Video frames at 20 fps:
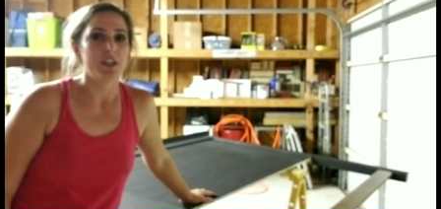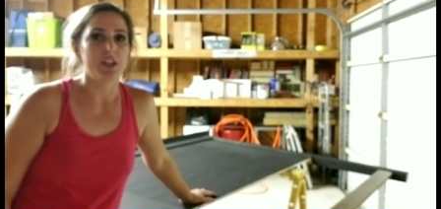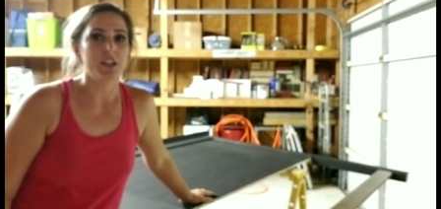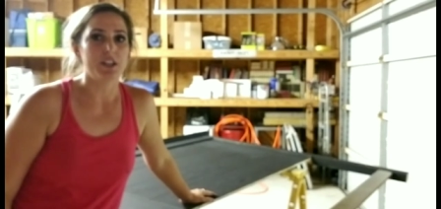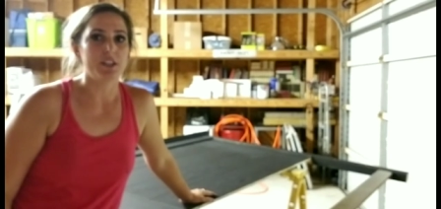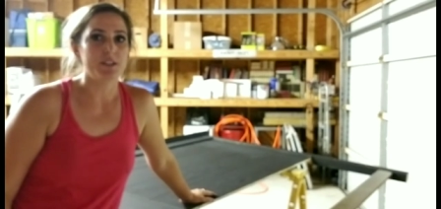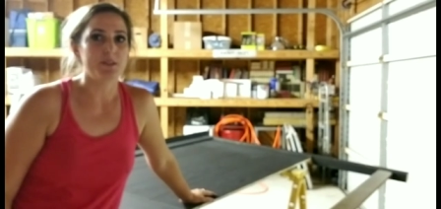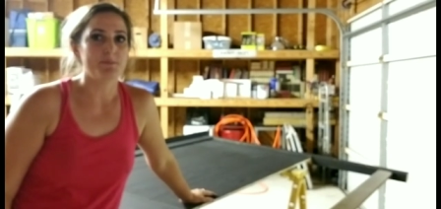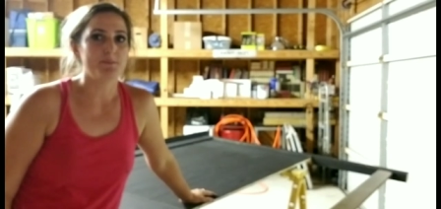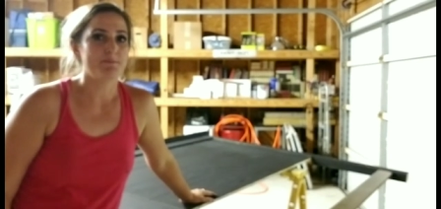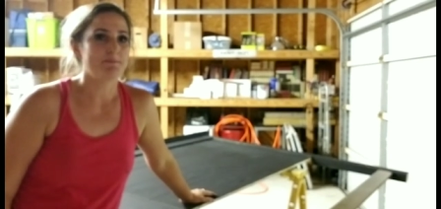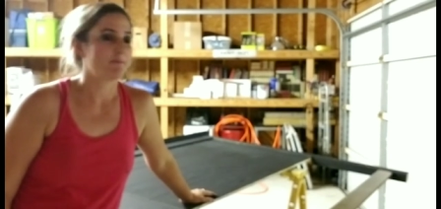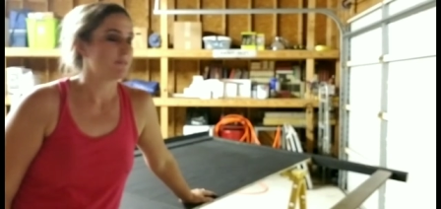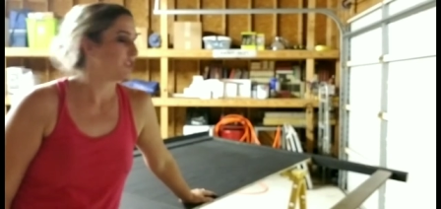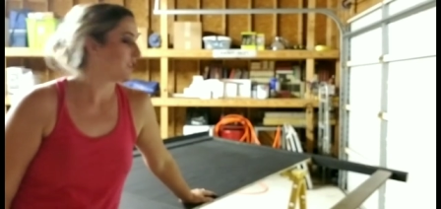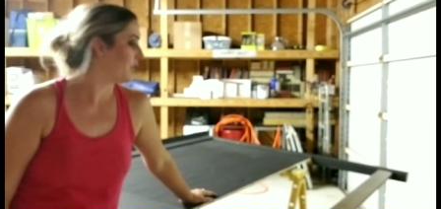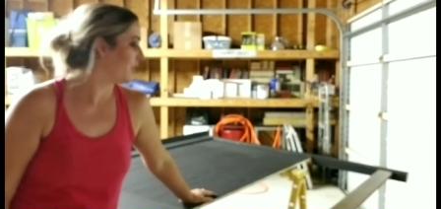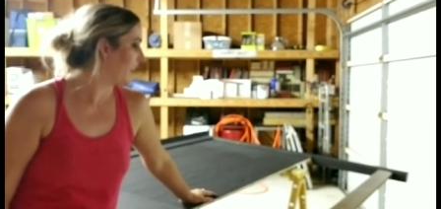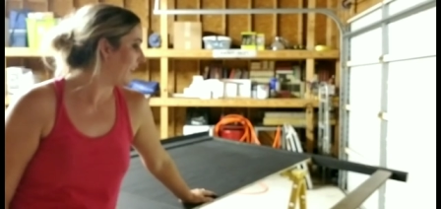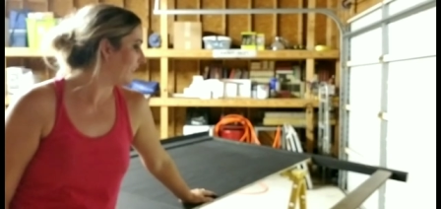Um,
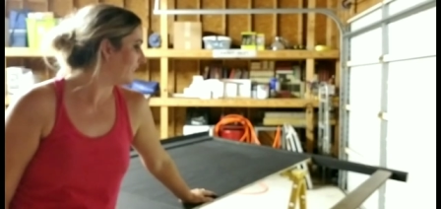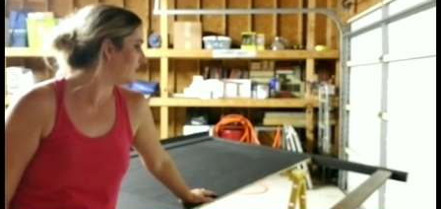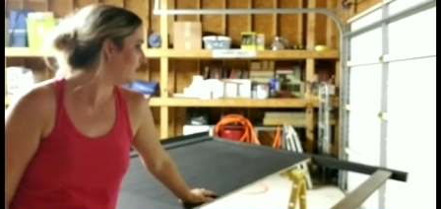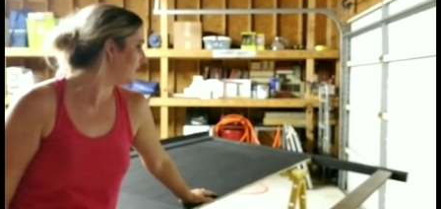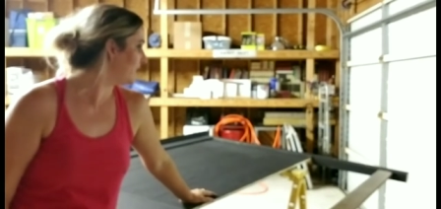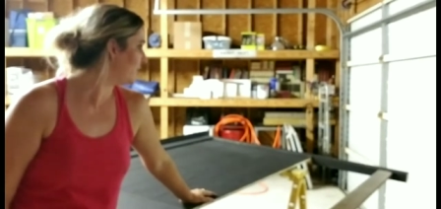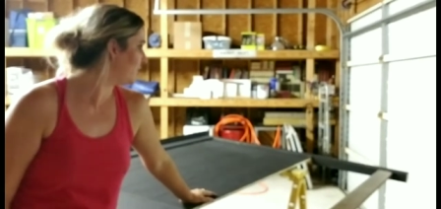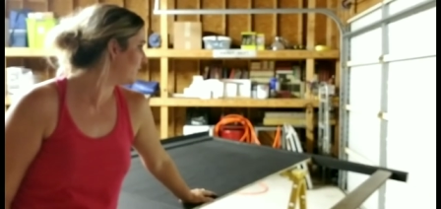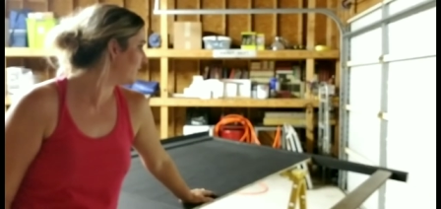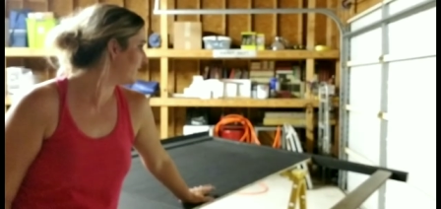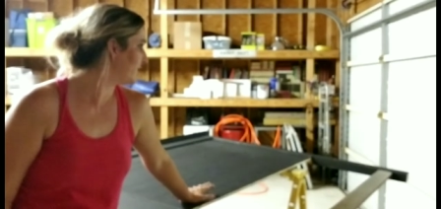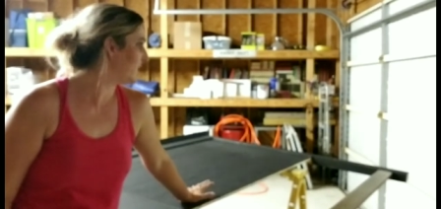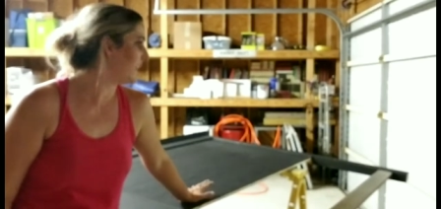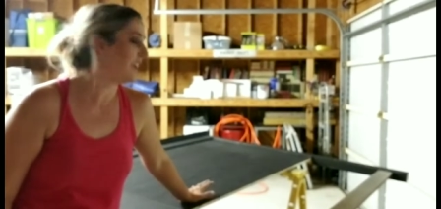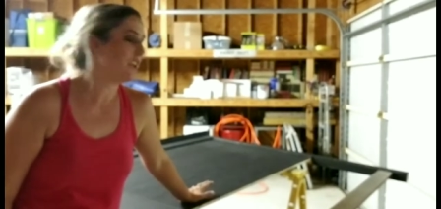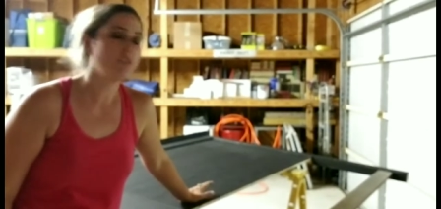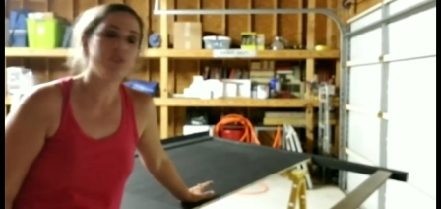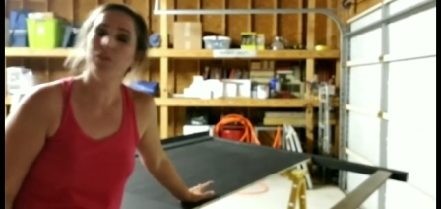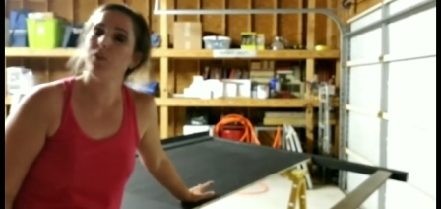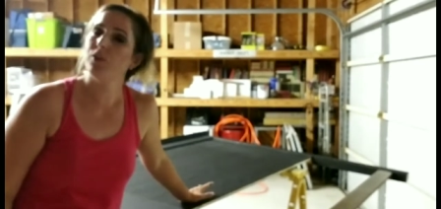so that's it. Just
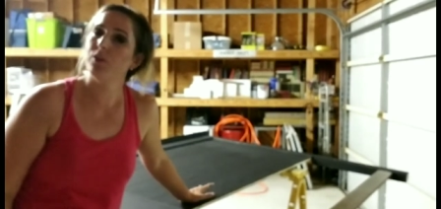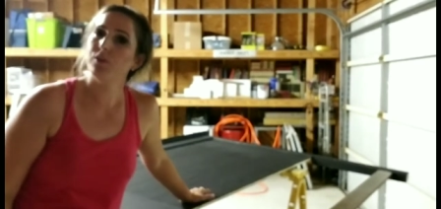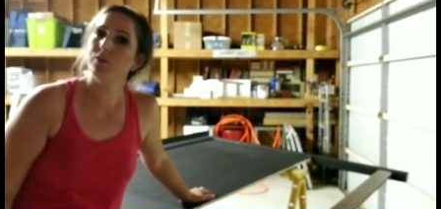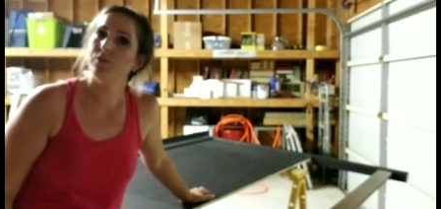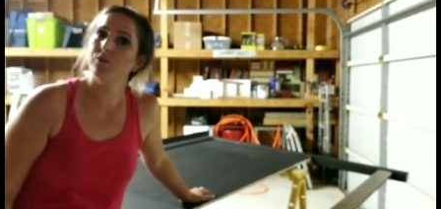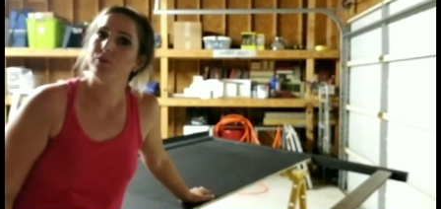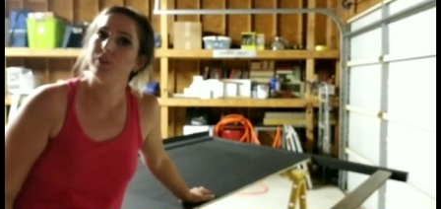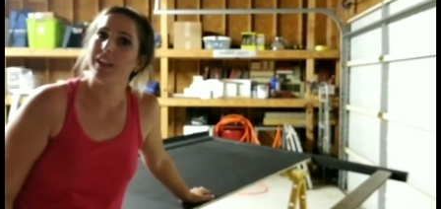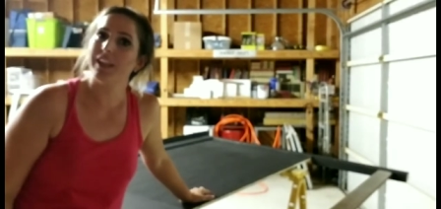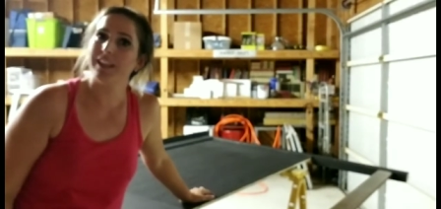stay tuned.